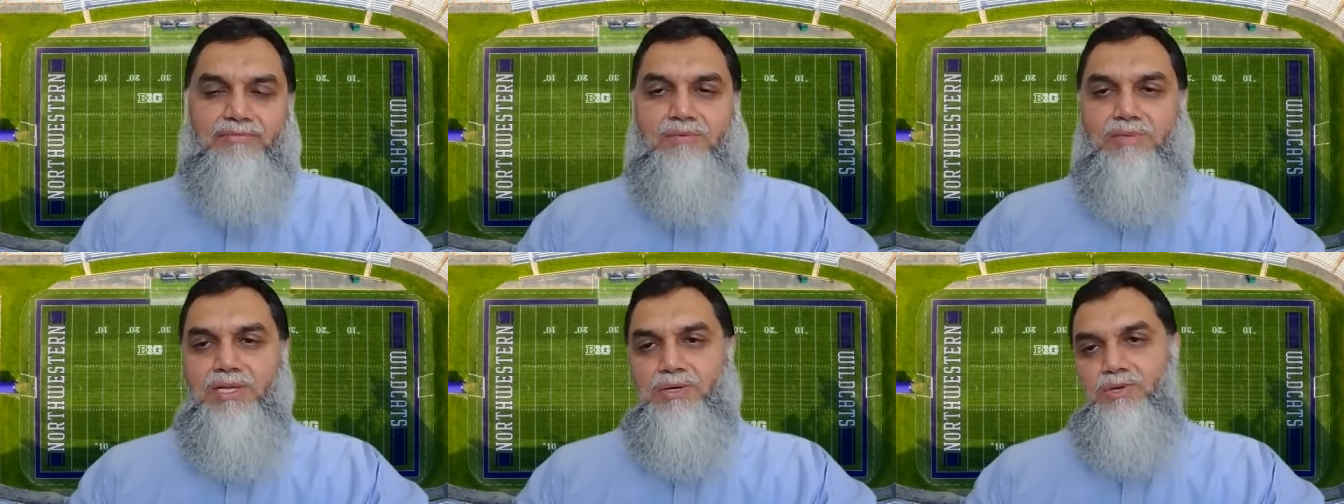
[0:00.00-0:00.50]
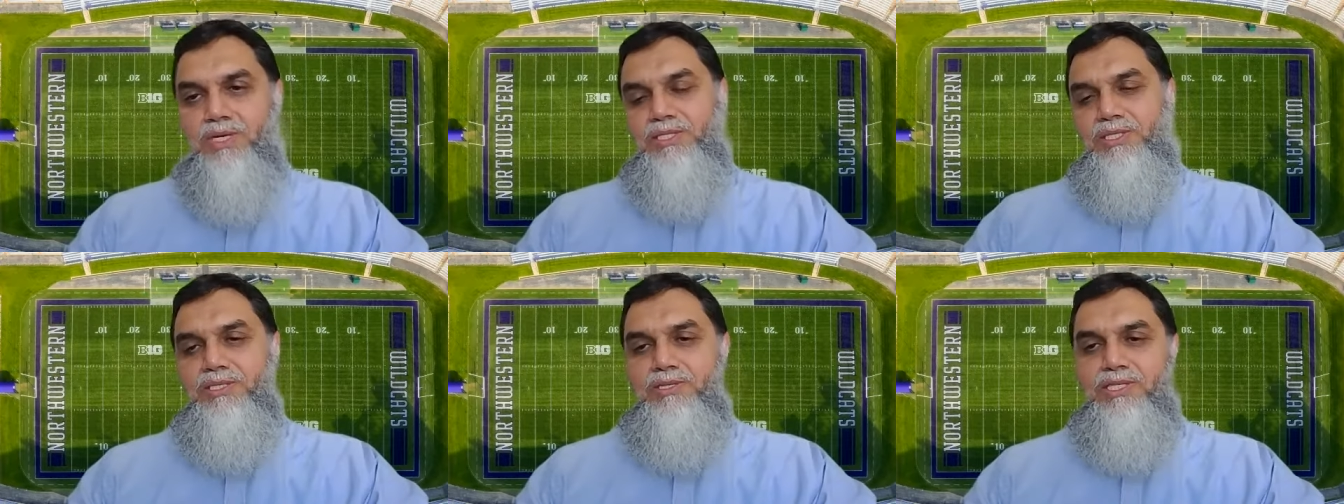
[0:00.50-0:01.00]
similar
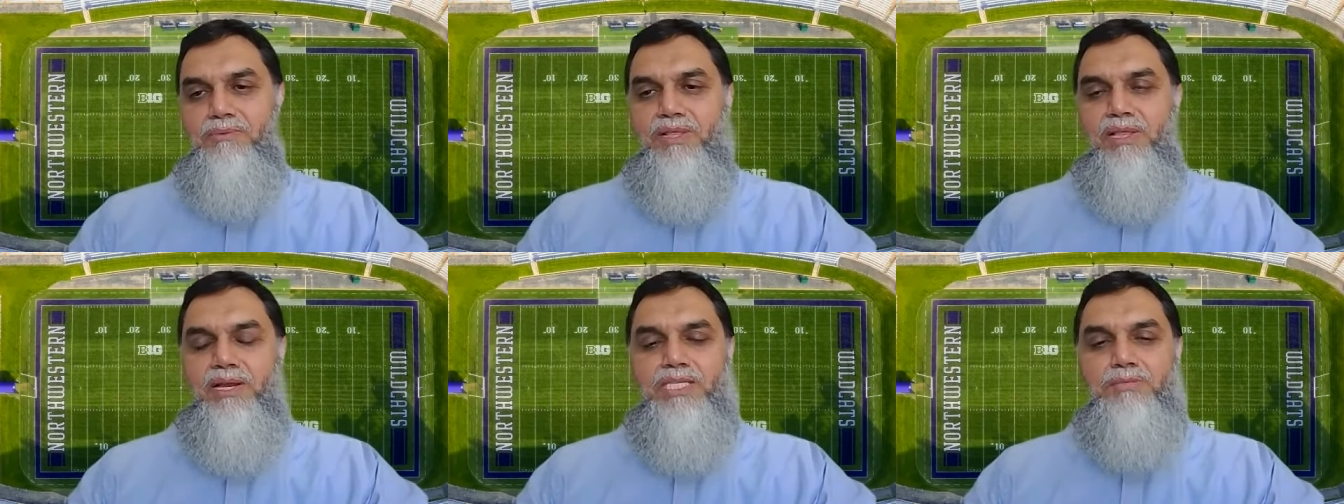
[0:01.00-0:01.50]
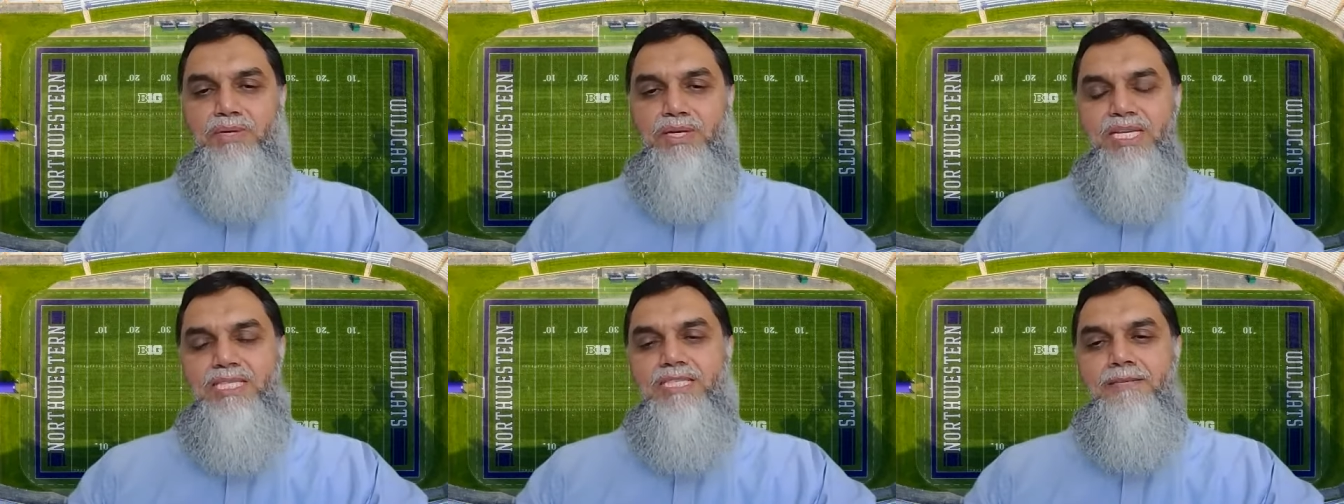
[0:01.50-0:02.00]
questions or similar
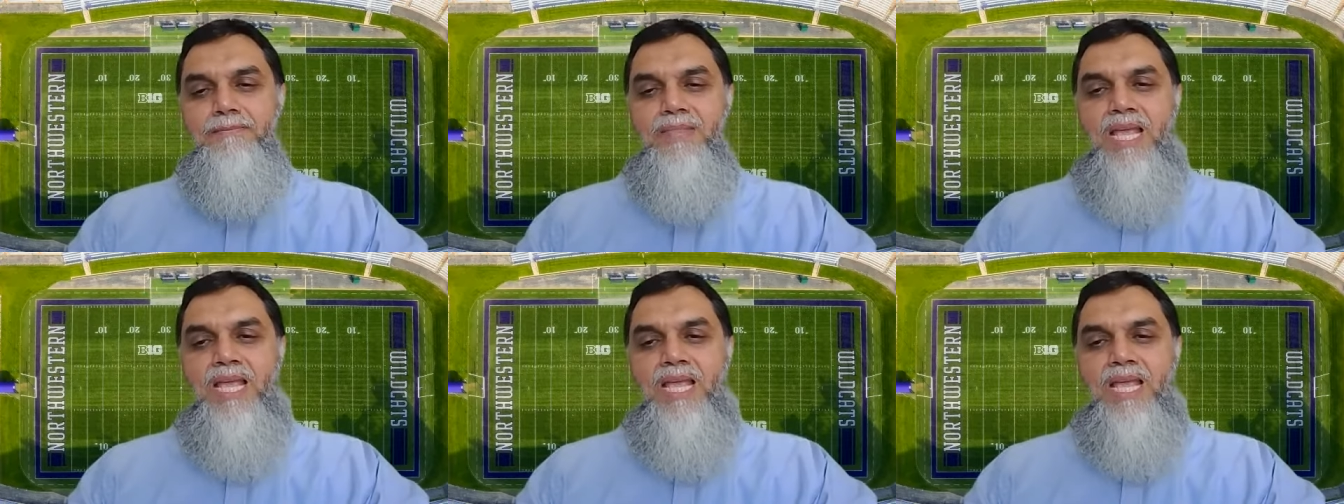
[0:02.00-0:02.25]
experience.